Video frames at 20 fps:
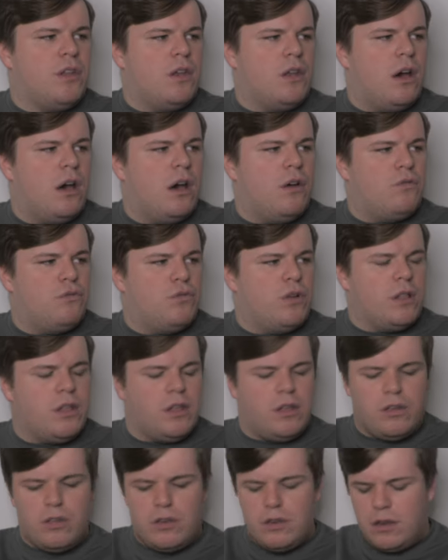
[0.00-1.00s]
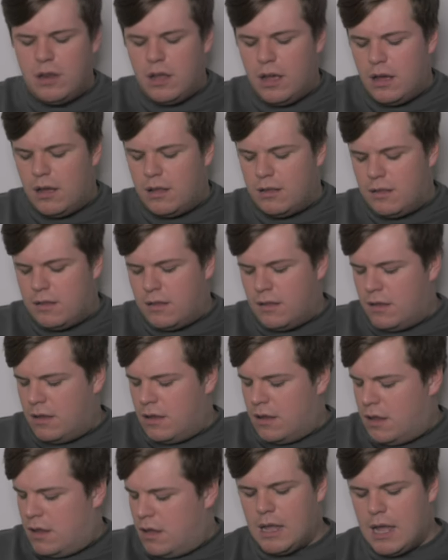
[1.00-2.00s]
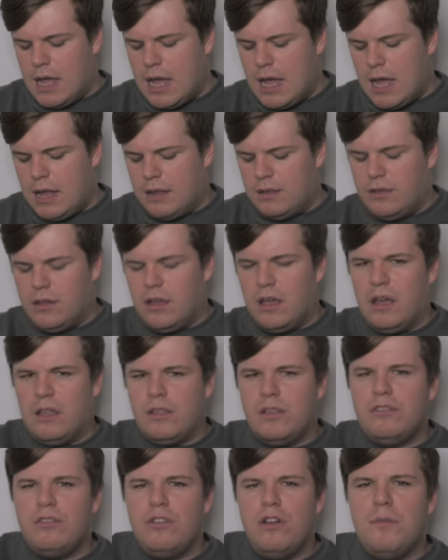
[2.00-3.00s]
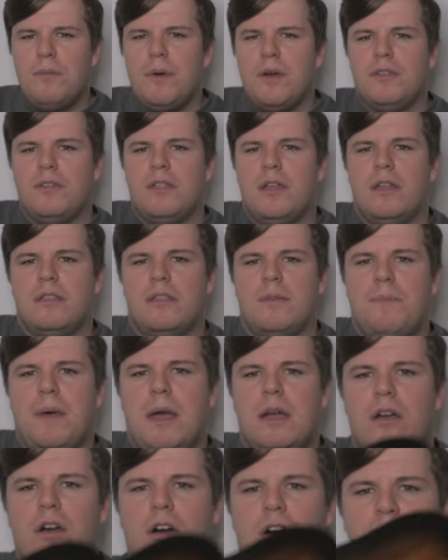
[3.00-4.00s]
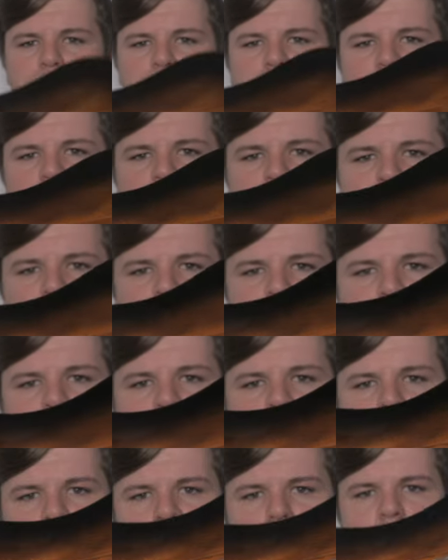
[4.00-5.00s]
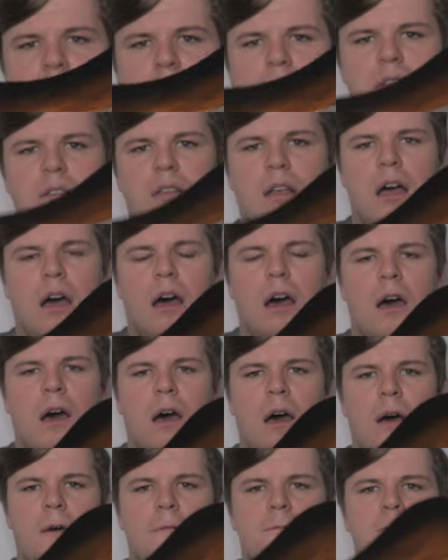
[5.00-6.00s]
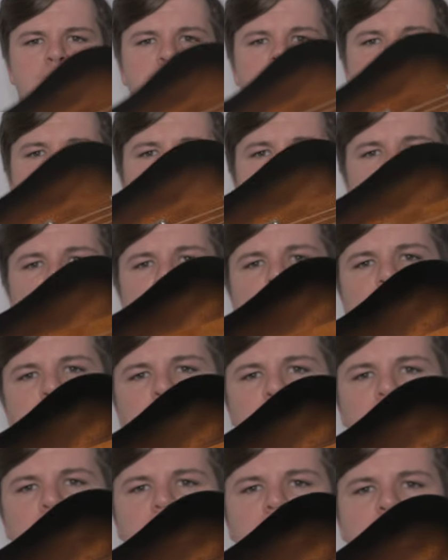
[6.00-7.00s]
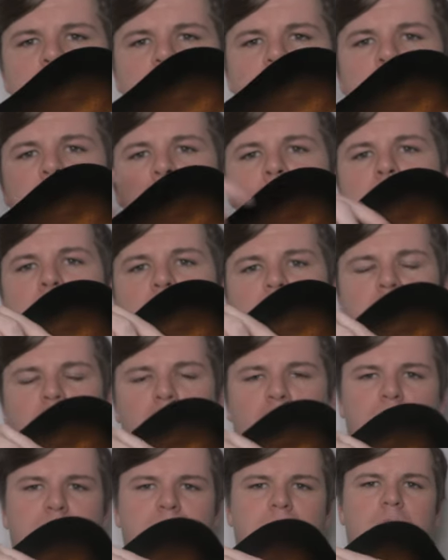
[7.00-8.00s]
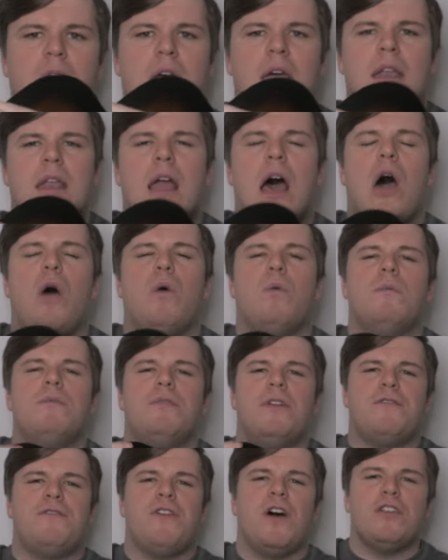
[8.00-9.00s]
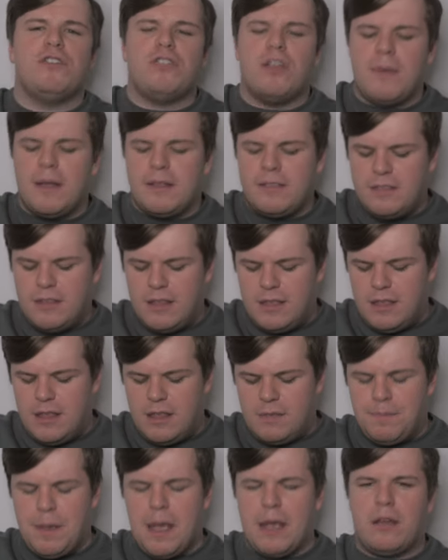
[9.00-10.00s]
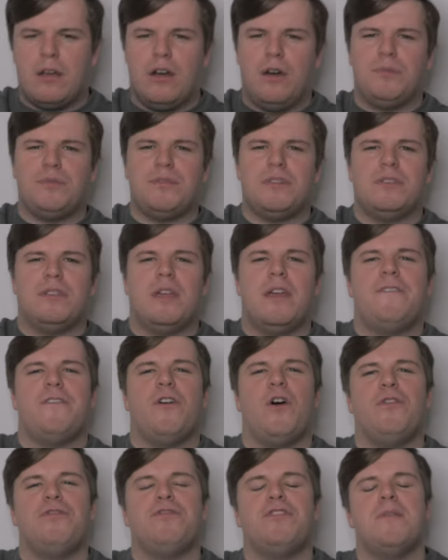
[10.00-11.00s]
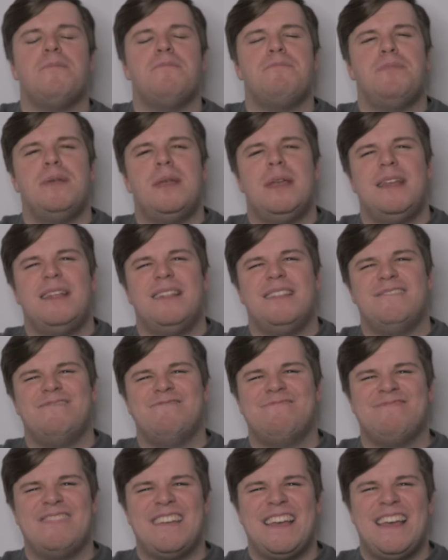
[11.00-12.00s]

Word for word: the nut, really good nut. And uh, let's talk about the the pickups. These are Firebird pickups. Now, the first time I've seen these pickups, they've often been